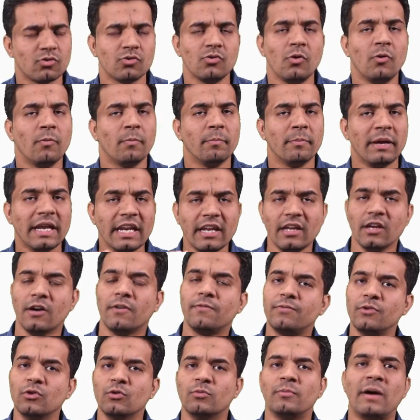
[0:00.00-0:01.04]
So many
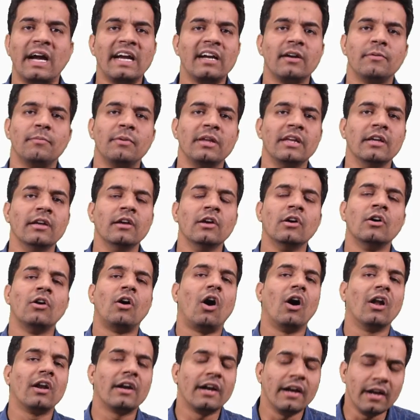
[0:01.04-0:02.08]
of you might be
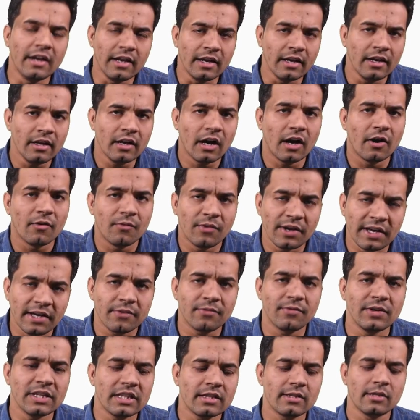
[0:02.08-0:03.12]
already
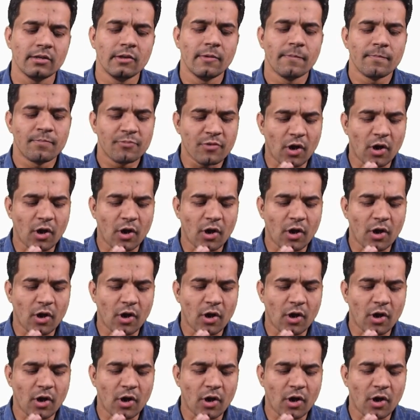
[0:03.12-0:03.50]
aware with